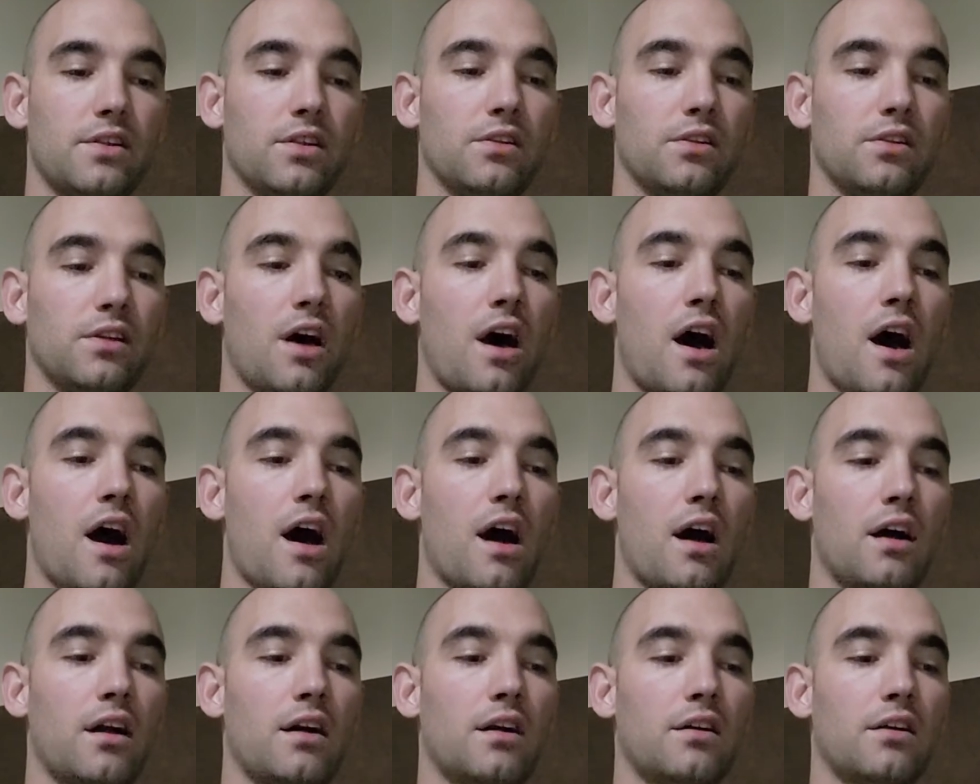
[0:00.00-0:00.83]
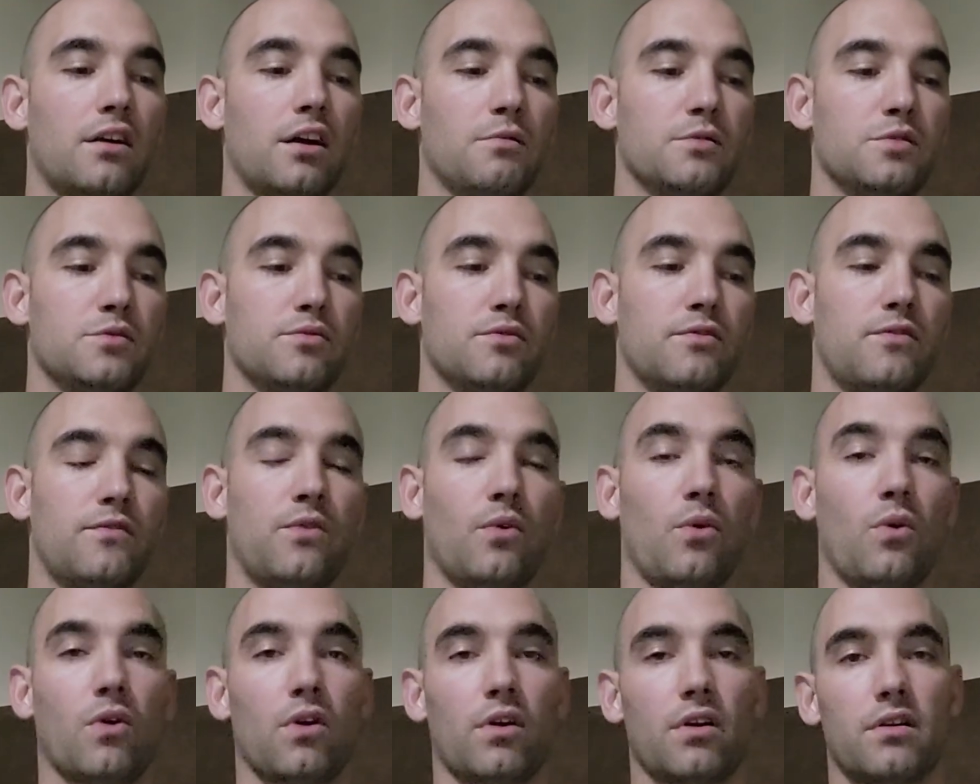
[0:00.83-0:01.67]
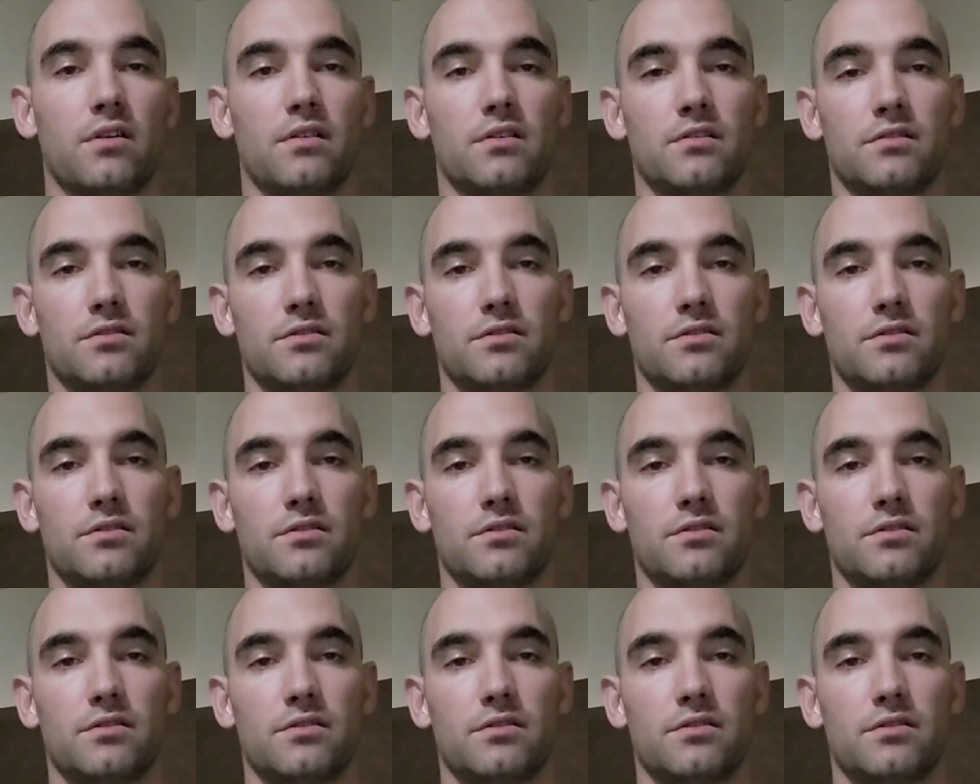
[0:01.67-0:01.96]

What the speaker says: law comes before